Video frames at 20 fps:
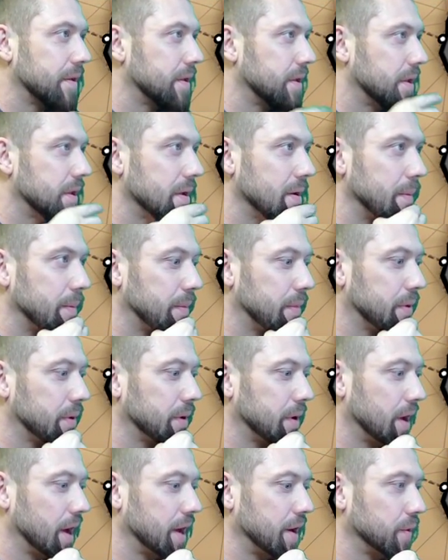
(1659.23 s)
Yep.
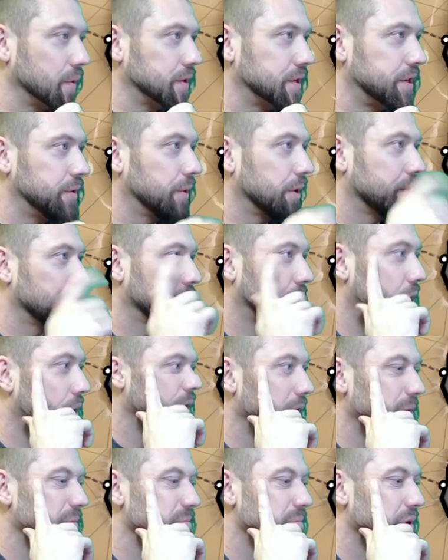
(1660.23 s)
And I don't see where they're
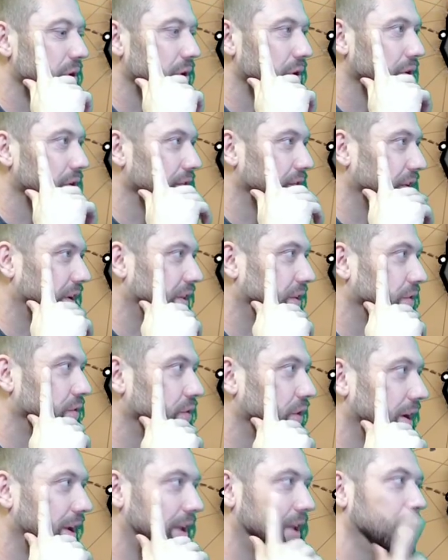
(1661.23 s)
going. Perfect. They're
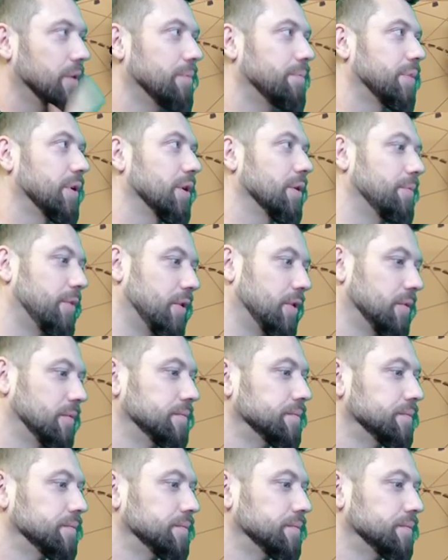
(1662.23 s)
trying to kill purple.